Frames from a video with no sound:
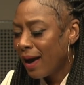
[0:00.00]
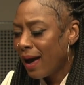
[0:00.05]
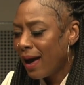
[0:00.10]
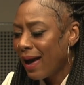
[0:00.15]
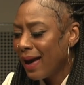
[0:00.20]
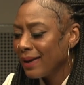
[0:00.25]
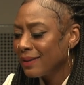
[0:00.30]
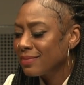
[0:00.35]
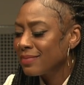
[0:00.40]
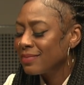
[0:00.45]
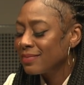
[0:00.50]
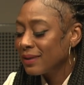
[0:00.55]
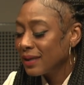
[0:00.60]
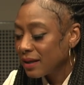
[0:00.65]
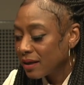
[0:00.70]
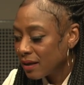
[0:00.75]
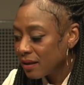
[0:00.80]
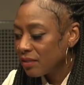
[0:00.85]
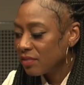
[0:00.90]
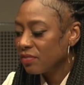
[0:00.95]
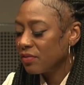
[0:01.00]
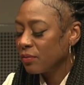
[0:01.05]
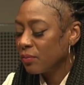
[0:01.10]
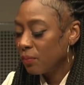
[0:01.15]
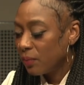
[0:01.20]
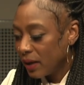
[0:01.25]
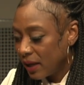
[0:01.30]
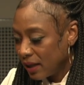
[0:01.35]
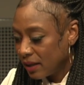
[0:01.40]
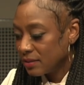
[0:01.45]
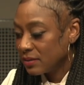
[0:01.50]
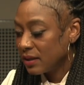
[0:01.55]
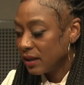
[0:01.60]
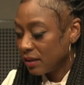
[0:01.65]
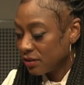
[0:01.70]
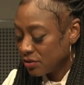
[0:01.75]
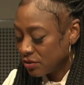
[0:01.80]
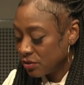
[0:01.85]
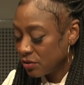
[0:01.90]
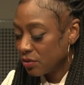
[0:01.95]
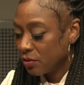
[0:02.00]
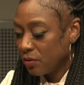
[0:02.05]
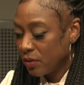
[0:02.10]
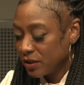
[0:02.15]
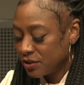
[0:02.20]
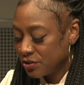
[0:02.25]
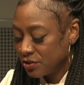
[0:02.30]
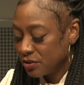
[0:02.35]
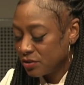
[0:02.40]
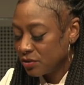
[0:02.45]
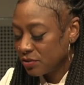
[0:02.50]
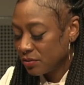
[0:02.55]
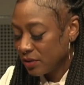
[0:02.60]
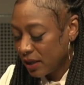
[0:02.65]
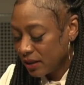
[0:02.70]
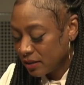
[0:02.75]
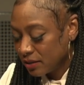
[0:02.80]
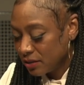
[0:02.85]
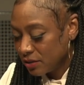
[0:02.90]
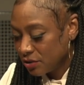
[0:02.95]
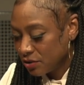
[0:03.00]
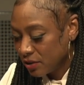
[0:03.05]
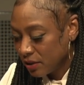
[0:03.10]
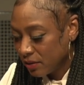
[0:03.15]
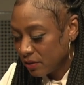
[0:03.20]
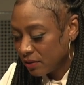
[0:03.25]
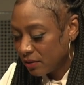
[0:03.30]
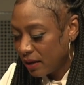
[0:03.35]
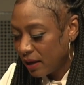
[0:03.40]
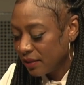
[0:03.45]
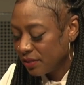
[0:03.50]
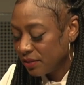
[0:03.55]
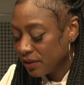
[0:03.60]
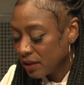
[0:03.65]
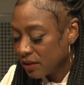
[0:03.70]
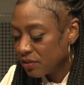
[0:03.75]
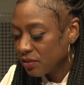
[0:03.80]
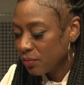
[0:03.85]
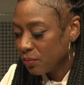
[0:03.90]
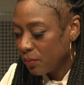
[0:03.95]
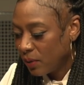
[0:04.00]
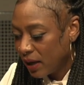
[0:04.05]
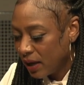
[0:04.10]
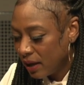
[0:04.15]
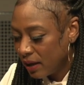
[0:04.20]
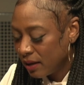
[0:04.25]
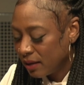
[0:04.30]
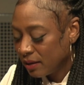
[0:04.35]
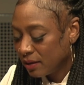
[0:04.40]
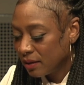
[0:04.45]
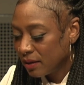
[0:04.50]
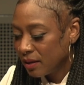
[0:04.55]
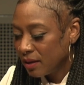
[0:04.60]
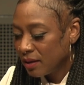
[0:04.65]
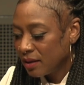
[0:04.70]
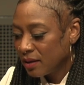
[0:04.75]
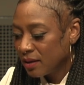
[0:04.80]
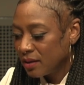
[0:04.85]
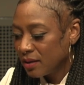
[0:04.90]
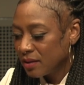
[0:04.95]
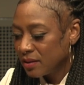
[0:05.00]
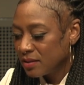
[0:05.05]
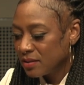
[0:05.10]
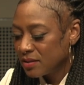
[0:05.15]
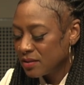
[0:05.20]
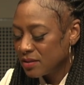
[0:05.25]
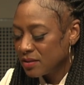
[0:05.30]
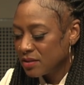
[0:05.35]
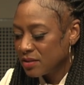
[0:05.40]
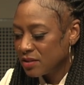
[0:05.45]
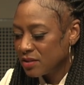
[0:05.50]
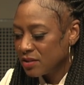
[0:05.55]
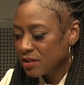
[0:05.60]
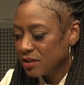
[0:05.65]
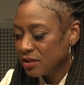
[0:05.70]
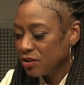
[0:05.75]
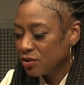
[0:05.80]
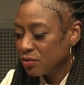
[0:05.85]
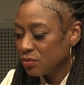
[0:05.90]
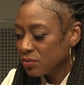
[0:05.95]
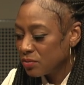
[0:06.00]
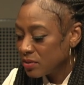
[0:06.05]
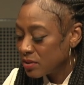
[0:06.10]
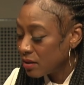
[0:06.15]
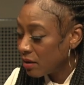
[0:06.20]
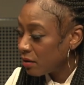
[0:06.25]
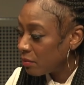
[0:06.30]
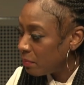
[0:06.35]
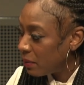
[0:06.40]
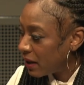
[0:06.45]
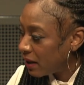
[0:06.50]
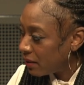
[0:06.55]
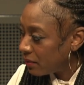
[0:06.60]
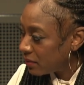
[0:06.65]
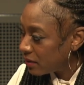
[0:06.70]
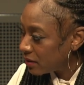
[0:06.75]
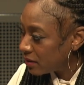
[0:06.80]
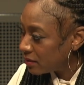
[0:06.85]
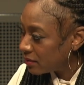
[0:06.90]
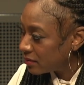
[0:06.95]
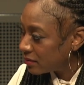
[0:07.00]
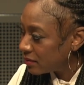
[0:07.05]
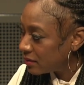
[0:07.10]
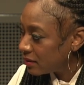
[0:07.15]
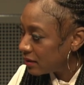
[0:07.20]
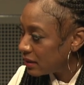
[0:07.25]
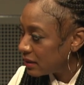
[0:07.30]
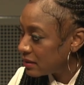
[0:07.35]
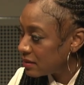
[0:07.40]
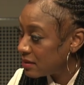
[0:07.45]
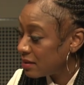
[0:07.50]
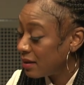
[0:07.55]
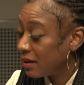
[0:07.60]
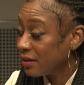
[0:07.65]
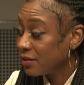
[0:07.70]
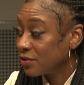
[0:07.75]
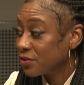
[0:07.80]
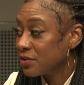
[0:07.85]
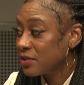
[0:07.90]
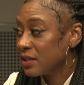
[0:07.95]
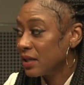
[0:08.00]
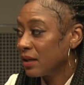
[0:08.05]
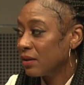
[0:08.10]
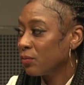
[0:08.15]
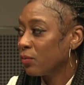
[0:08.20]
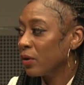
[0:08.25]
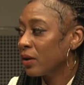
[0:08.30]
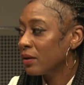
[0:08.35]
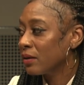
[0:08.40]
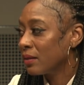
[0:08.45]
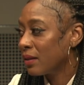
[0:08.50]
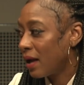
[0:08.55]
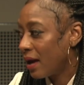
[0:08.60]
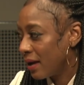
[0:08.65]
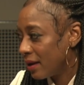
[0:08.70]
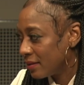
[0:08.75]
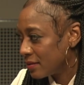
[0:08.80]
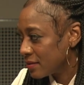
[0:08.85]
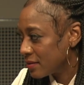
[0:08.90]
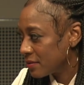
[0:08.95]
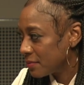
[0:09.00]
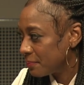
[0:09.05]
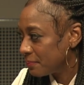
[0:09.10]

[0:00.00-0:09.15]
I think the way, to answer your question directly, Cheryl, I think the way to use our power is to understand where it lies.